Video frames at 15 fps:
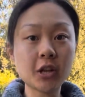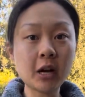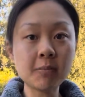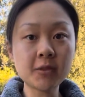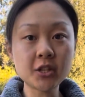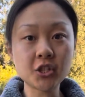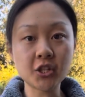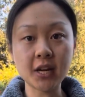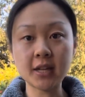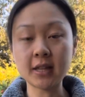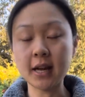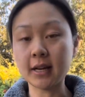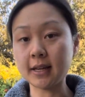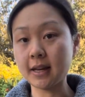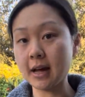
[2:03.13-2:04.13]
up the chain
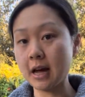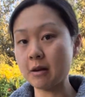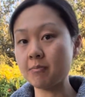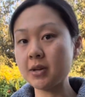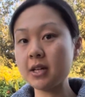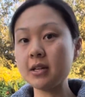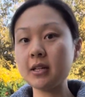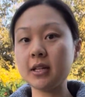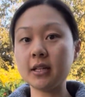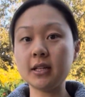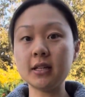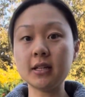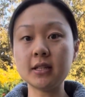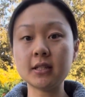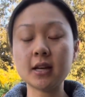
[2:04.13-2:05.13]
that can happen
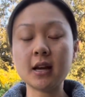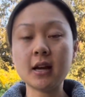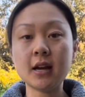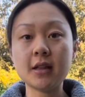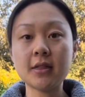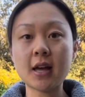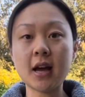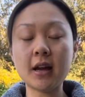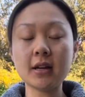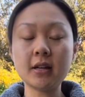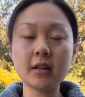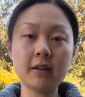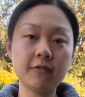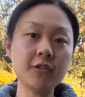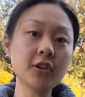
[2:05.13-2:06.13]
is that
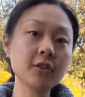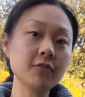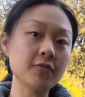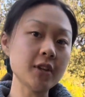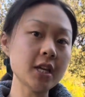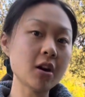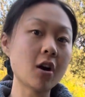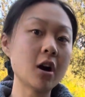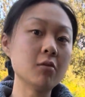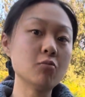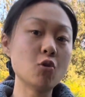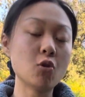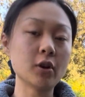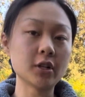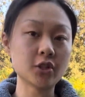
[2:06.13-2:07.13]
if your feet are
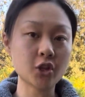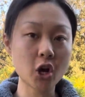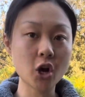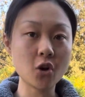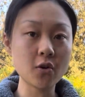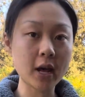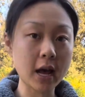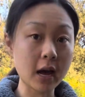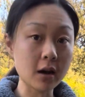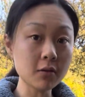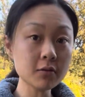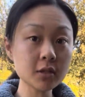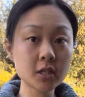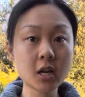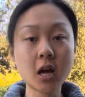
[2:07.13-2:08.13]
more toed
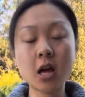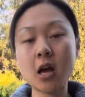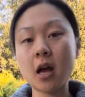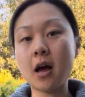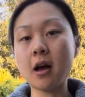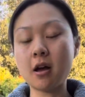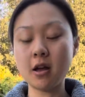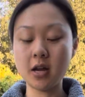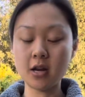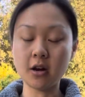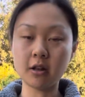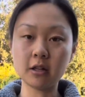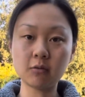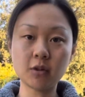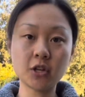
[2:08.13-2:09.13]
out, in
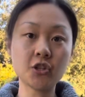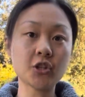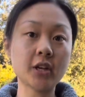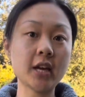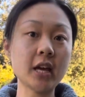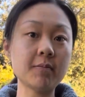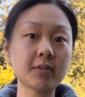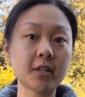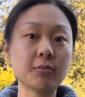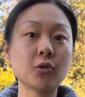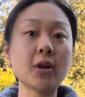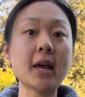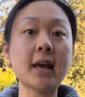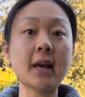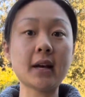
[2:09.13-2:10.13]
other words, your hips are more
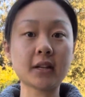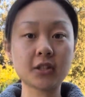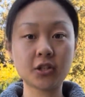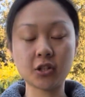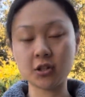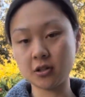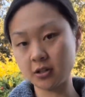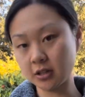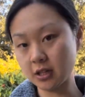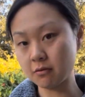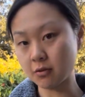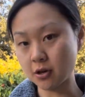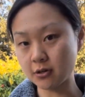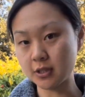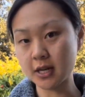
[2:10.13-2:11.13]
externally
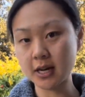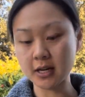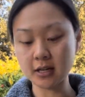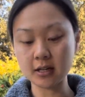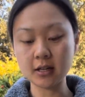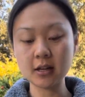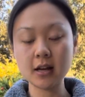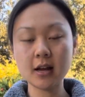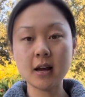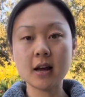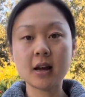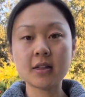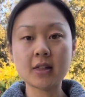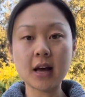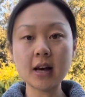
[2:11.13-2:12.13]
rotated,
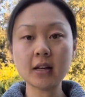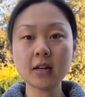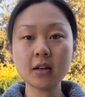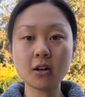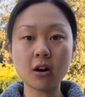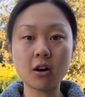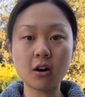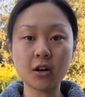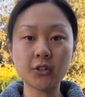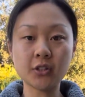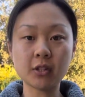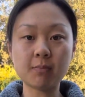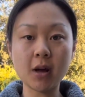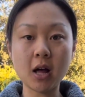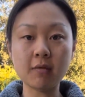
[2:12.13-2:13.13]
that can cause your
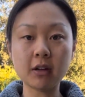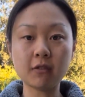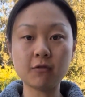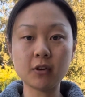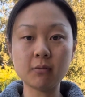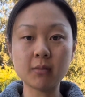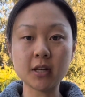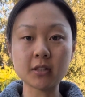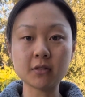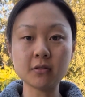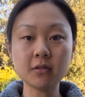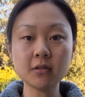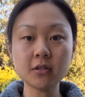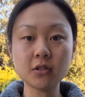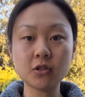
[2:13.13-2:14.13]
pelvic floor
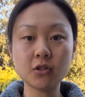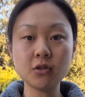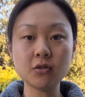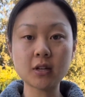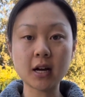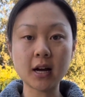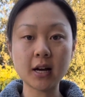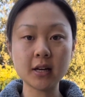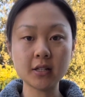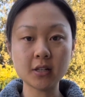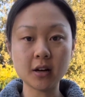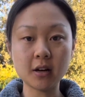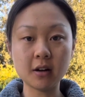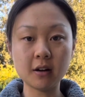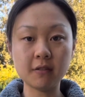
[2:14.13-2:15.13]
muscles to kind
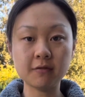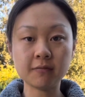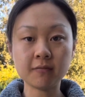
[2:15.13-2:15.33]
of